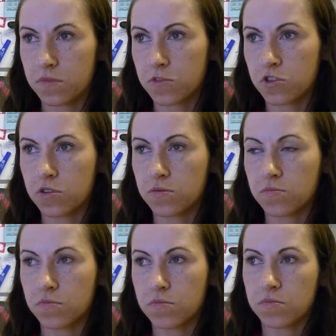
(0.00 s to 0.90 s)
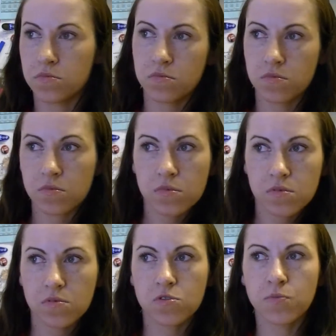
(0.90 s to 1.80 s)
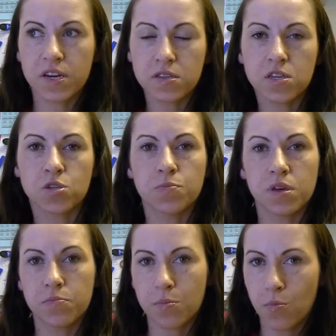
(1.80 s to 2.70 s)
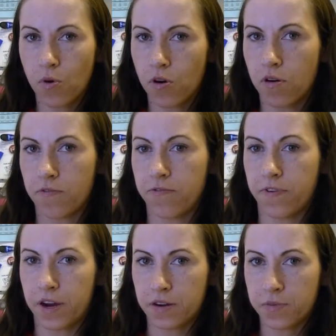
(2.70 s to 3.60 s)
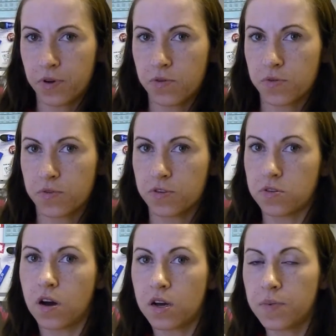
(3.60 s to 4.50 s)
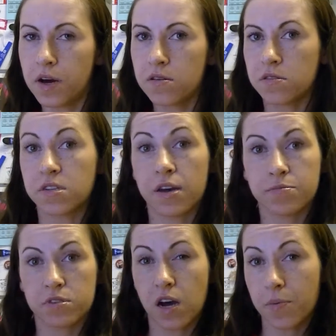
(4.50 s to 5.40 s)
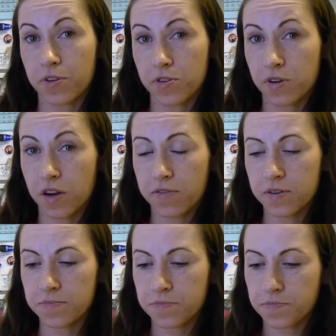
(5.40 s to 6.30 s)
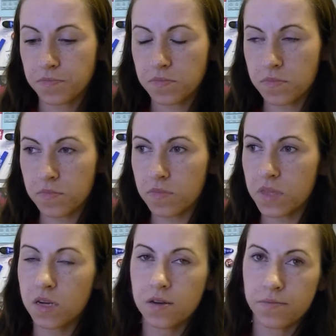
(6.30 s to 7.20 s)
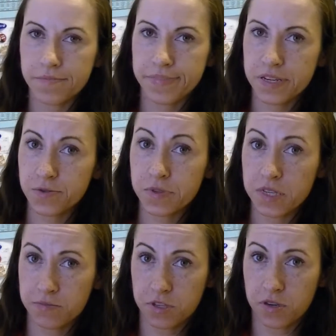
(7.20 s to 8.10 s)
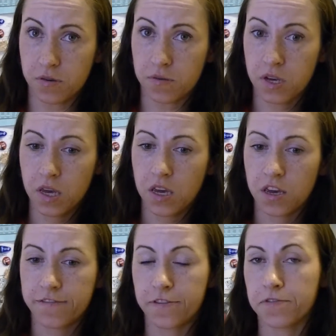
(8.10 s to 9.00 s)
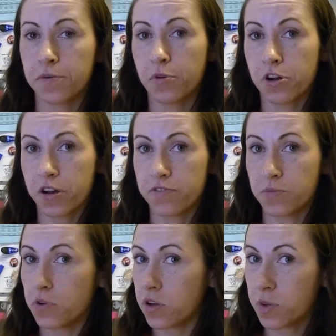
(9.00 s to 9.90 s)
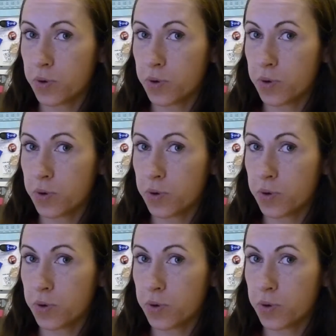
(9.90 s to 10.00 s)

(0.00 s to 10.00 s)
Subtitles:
So you might need to be a bit more variable with what you talk about and the types of topics you cover. But it's really up to you. If you feel more comfortable on a